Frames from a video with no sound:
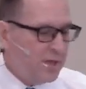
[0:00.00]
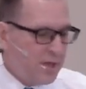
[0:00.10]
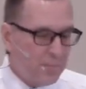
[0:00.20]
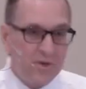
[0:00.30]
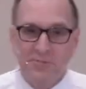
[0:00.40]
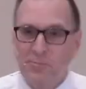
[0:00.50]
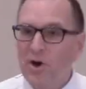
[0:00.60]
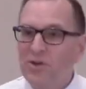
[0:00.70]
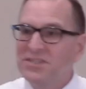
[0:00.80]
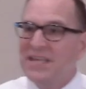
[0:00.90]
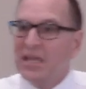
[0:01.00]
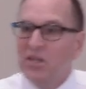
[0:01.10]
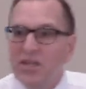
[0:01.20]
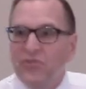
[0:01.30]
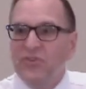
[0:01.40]
but it's Paul saying
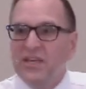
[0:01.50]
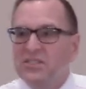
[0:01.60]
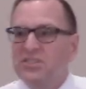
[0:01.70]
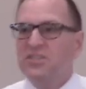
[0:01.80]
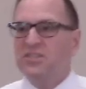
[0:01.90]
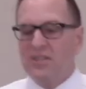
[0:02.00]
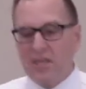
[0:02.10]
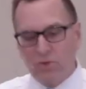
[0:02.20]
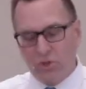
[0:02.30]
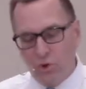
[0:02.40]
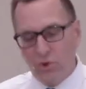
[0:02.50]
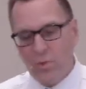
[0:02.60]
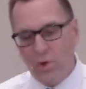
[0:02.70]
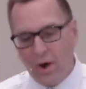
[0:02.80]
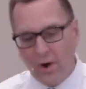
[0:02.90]
live consistently with who
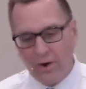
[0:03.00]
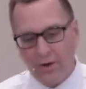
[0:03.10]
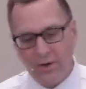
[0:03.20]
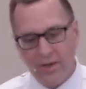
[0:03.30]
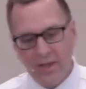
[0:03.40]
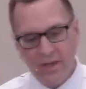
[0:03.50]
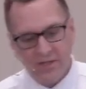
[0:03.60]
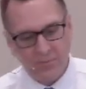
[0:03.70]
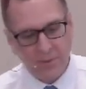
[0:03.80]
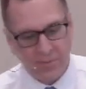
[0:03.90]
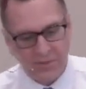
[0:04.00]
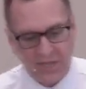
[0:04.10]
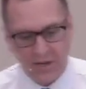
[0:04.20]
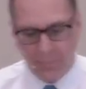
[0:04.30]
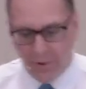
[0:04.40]
you are as the people
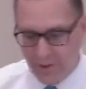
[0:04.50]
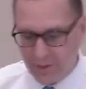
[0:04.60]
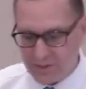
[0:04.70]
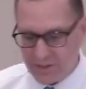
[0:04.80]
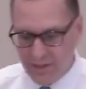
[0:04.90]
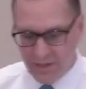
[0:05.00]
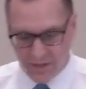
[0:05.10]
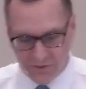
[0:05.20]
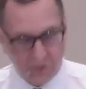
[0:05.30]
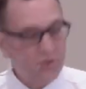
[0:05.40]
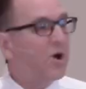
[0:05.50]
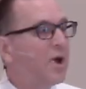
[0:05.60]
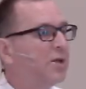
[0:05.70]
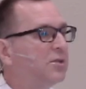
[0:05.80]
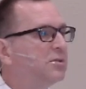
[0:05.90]
set apart unto
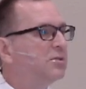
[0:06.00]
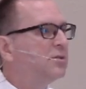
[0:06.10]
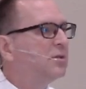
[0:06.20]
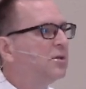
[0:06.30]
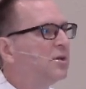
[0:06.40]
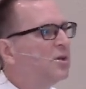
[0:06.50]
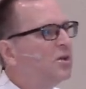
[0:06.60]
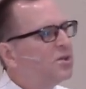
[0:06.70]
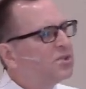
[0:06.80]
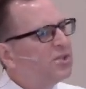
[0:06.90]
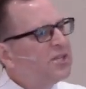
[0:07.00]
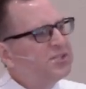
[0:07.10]
Christ. So let's